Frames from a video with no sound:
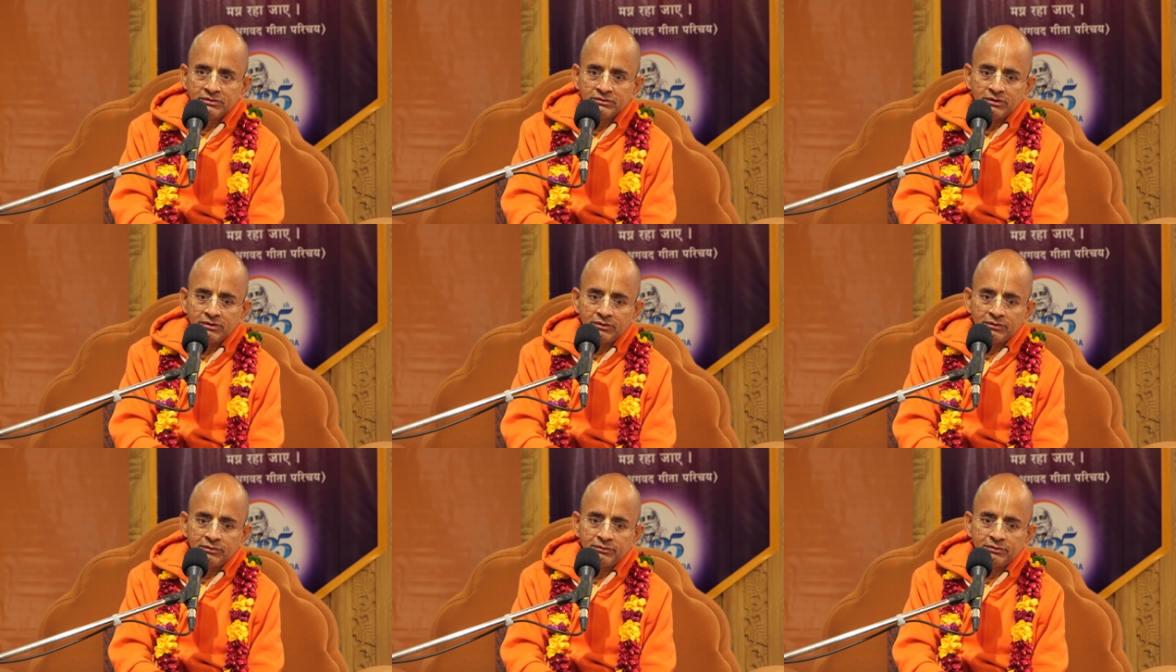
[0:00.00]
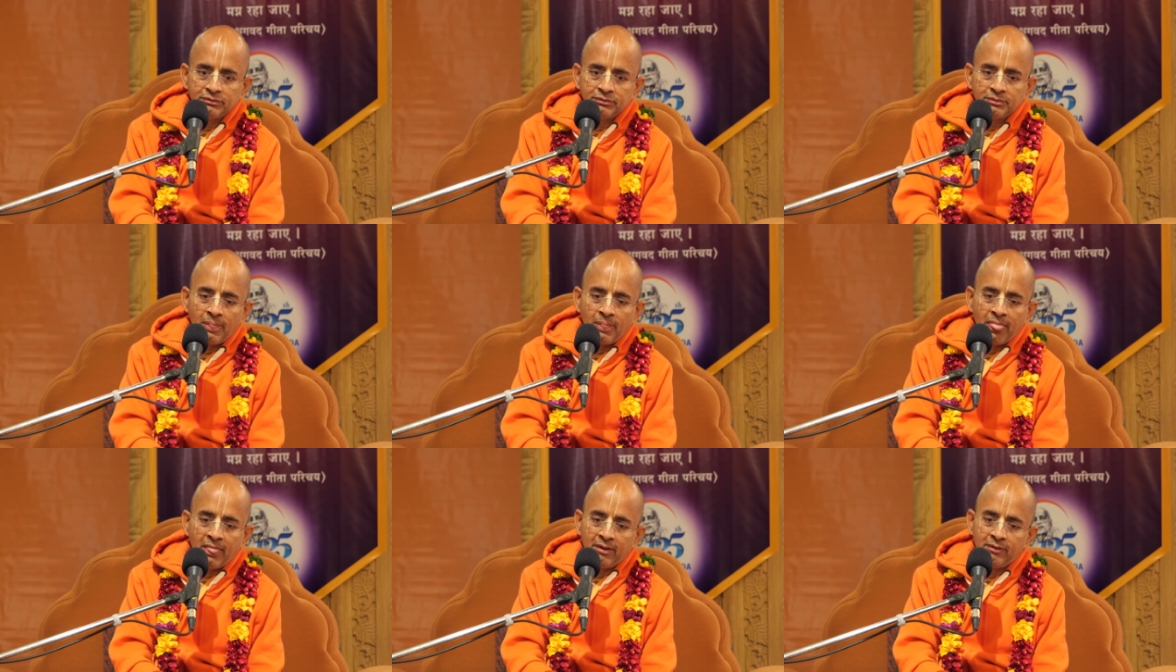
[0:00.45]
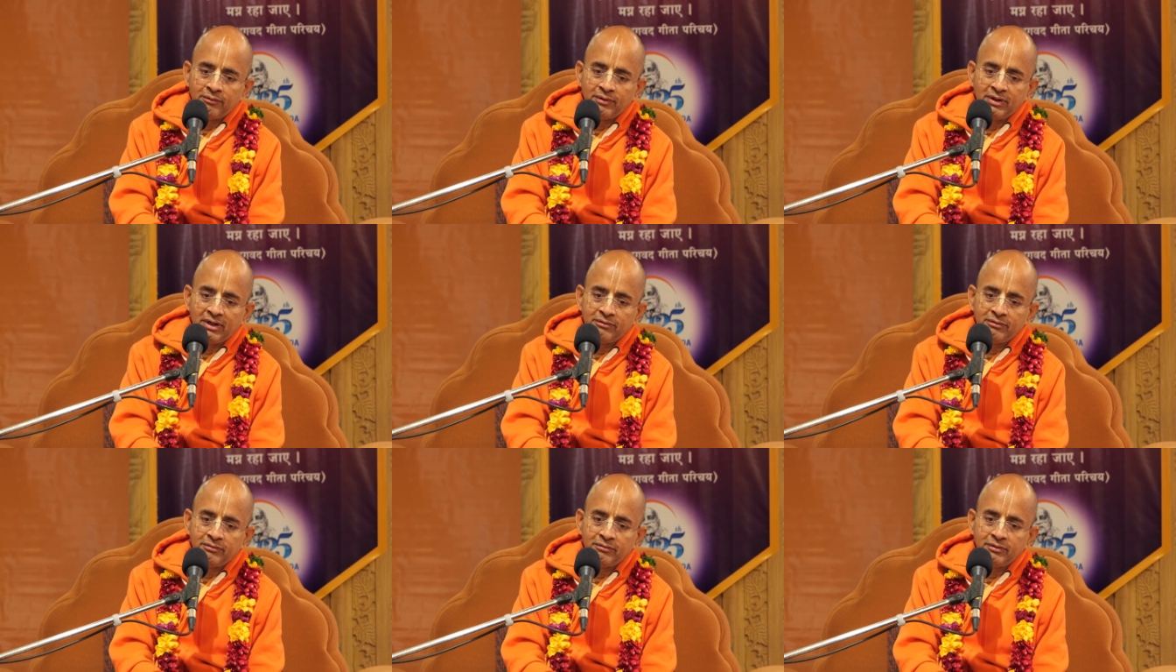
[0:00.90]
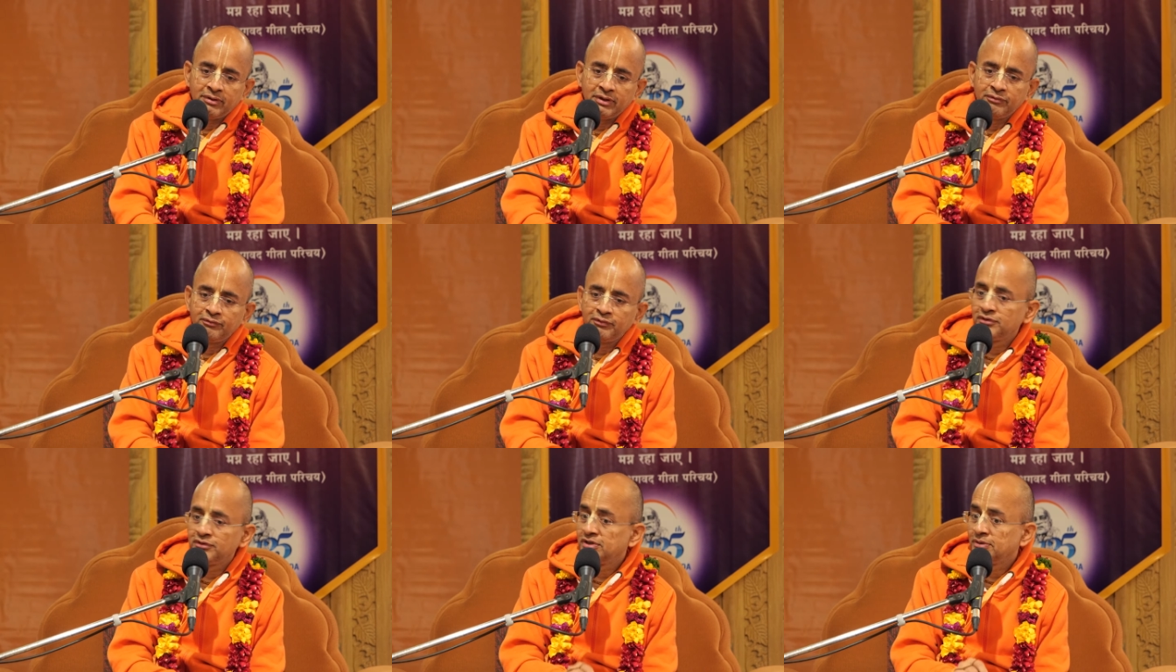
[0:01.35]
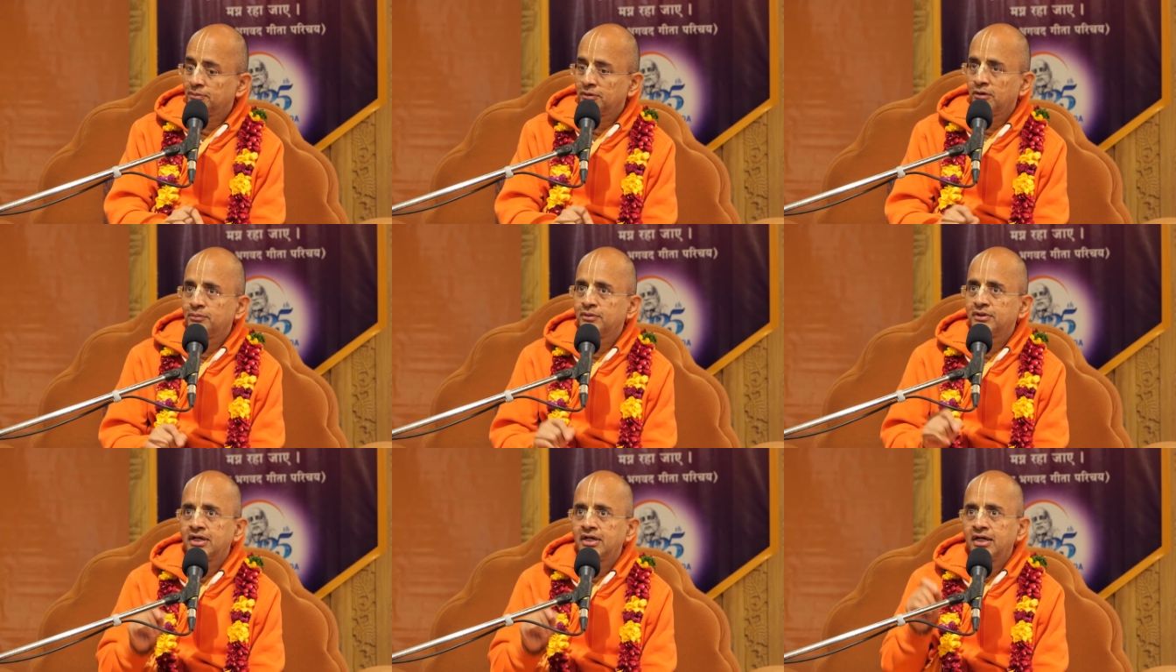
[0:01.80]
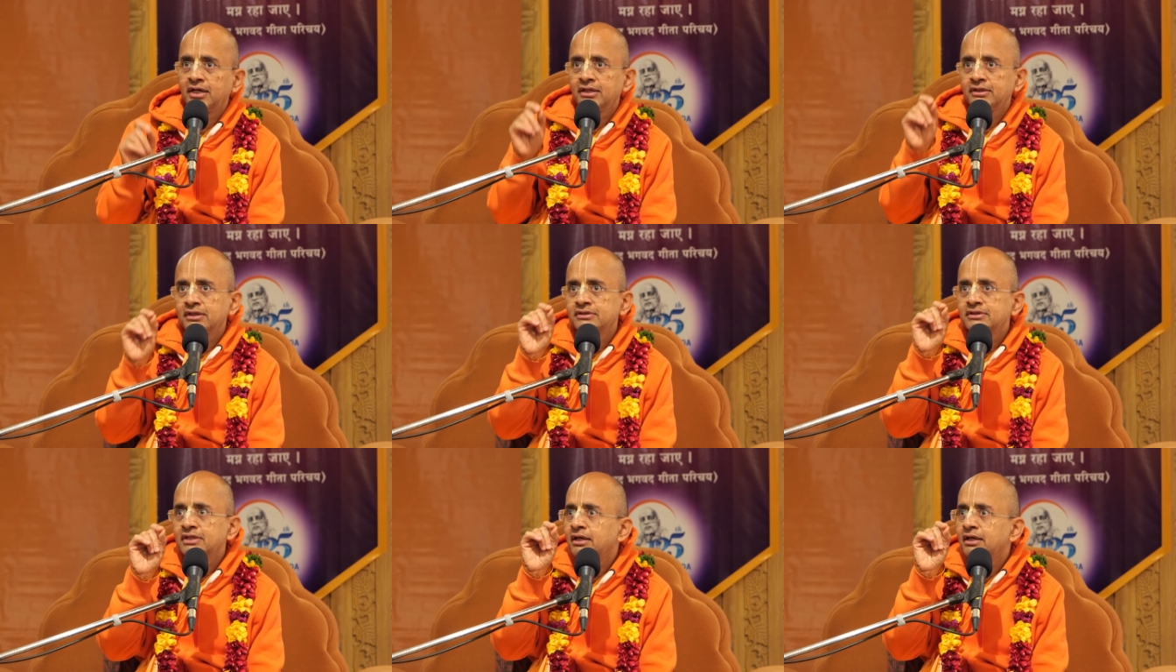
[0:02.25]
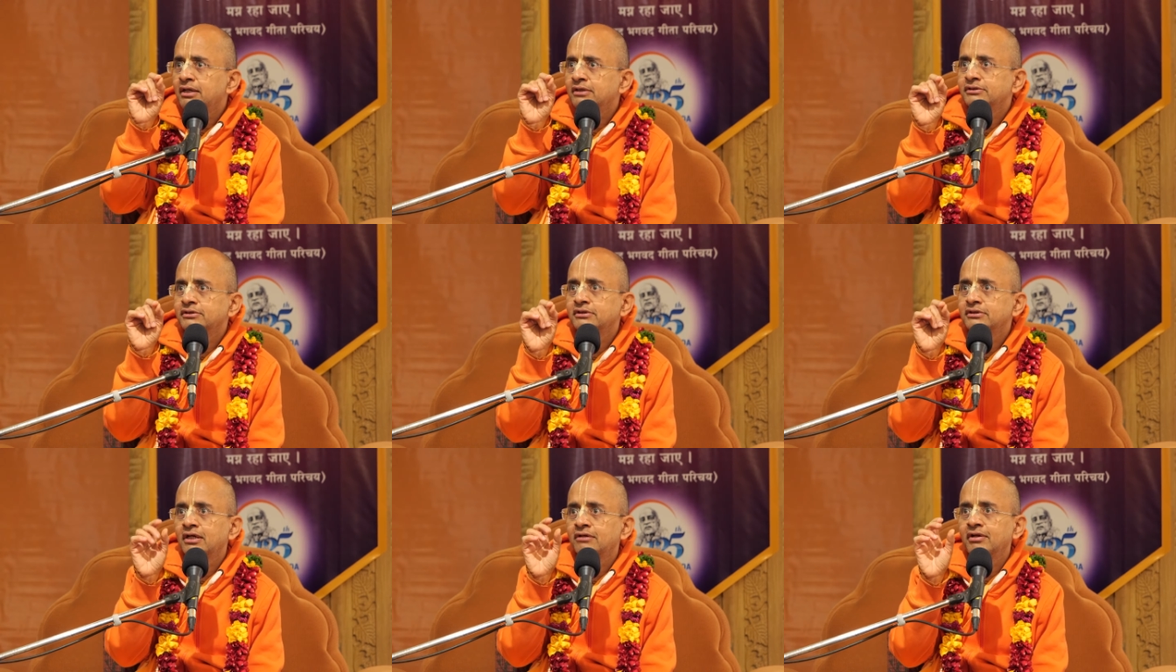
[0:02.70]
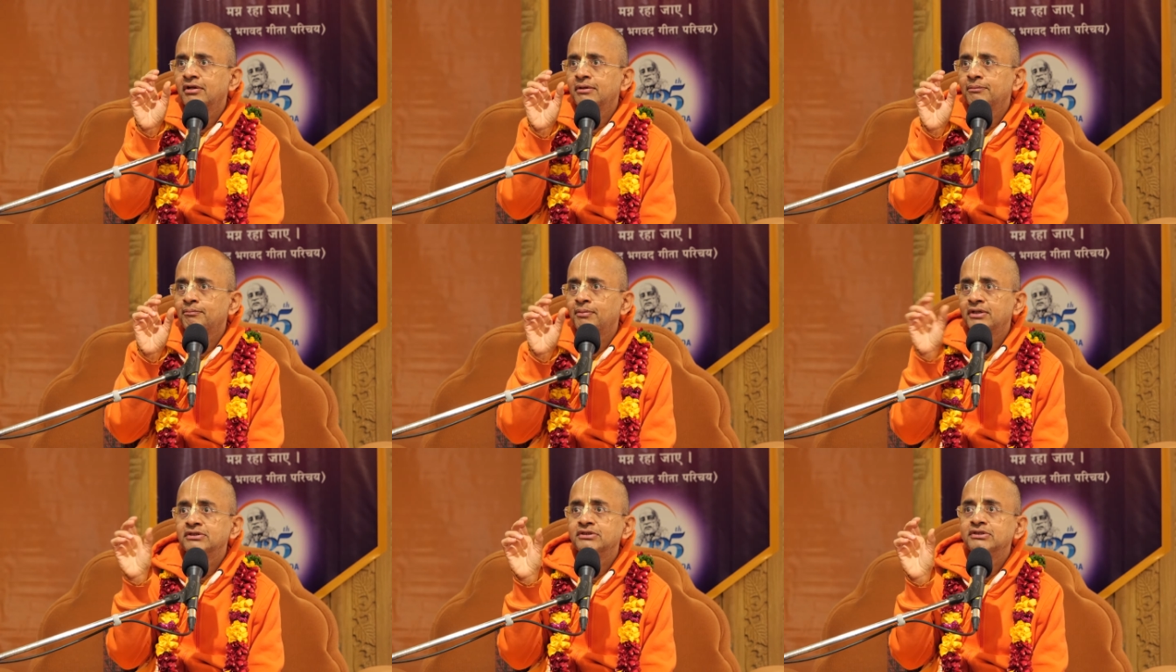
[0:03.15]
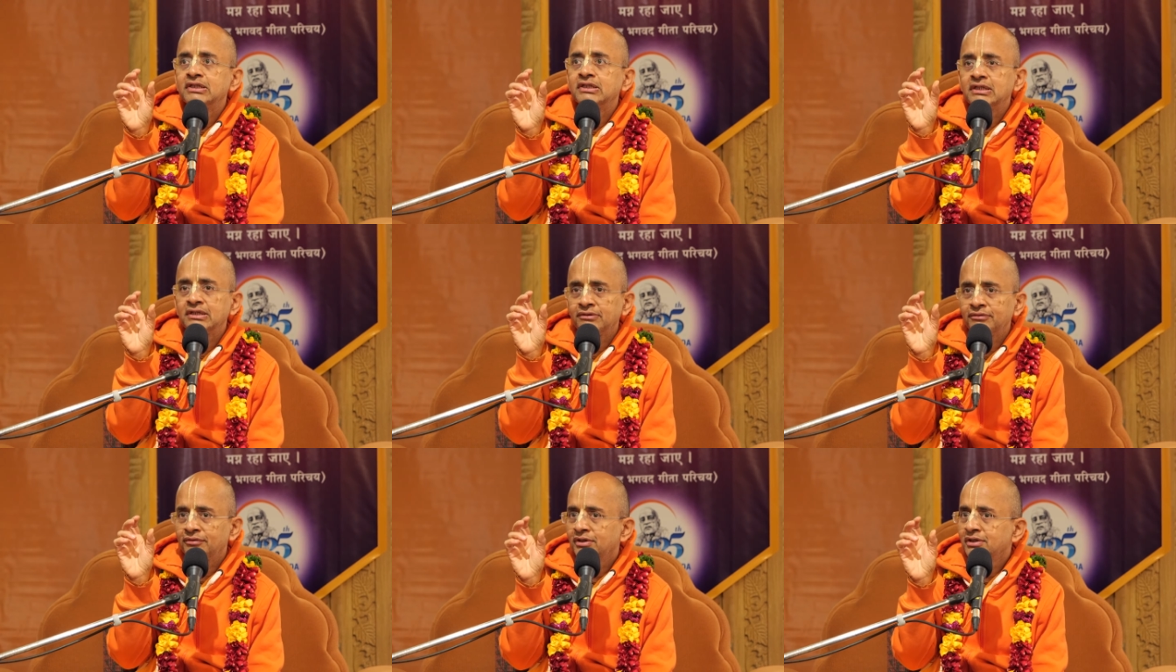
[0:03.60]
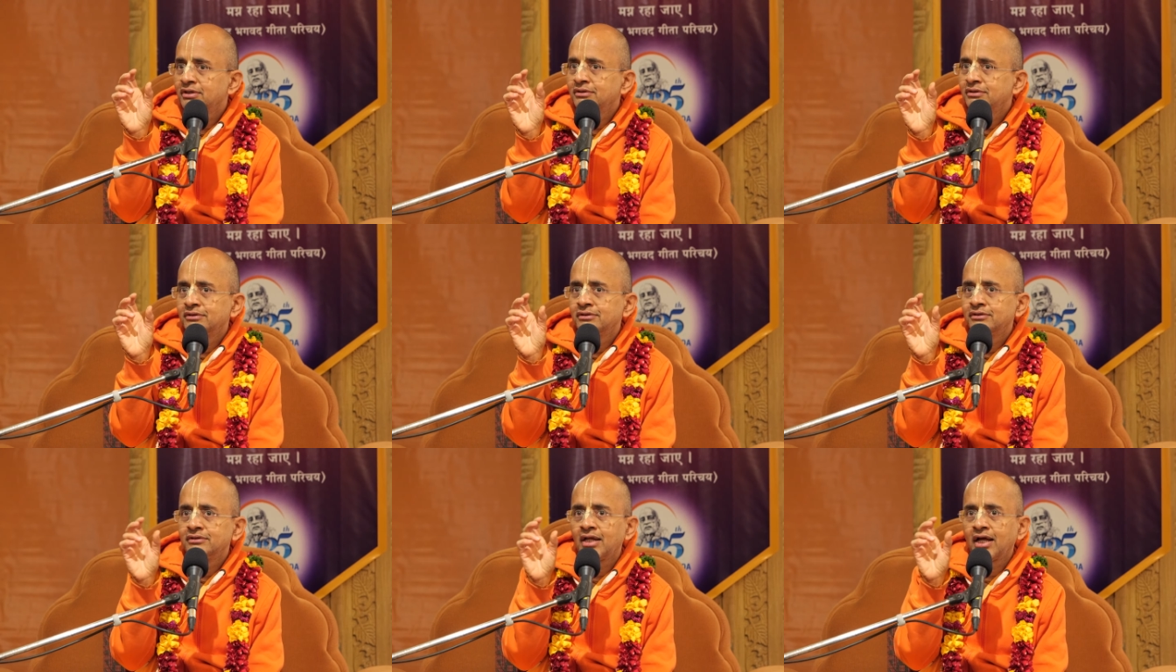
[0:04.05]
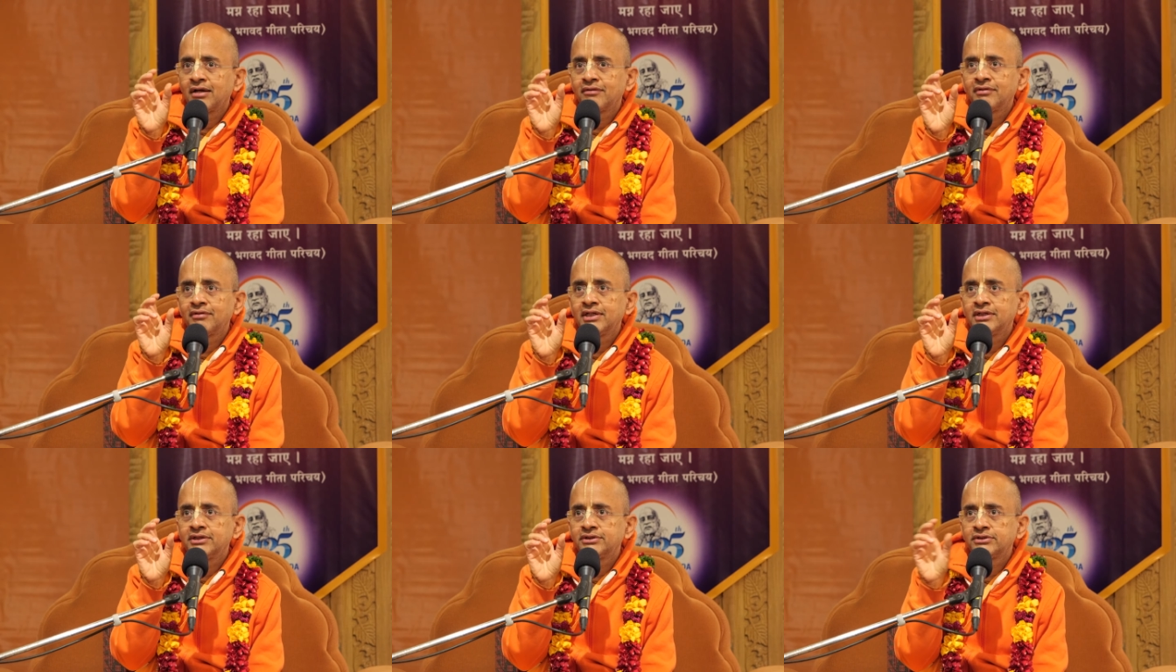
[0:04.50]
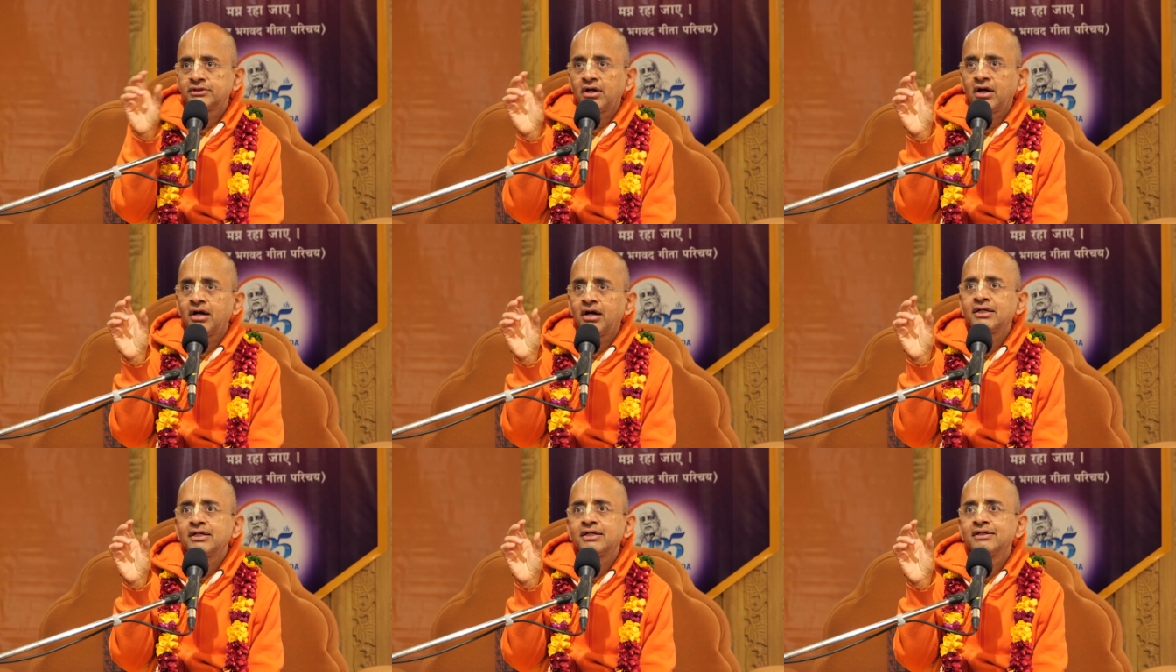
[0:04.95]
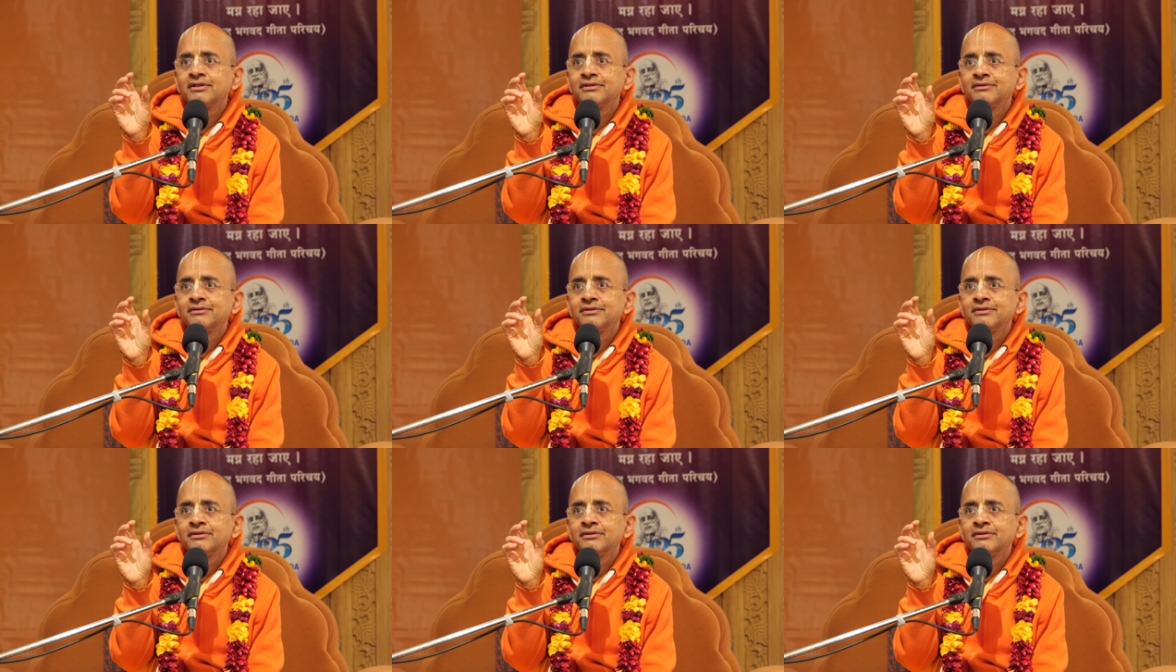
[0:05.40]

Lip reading: So, if you see Prabhupada writing, the sentences are very punching, they are very short,